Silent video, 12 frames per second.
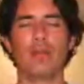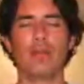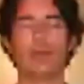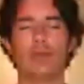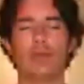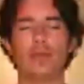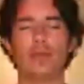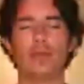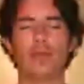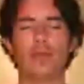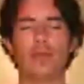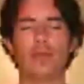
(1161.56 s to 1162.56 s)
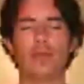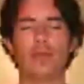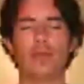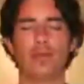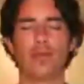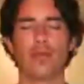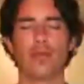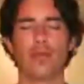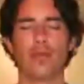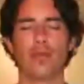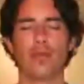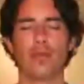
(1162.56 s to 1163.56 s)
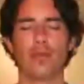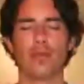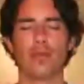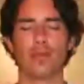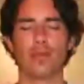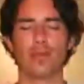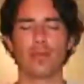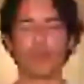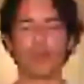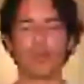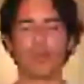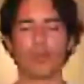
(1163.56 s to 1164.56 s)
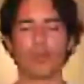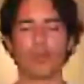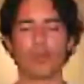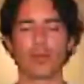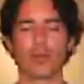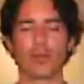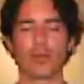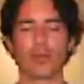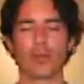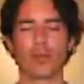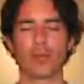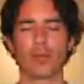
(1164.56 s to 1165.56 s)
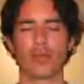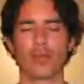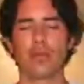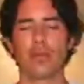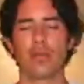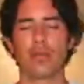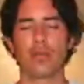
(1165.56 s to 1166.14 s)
(silence)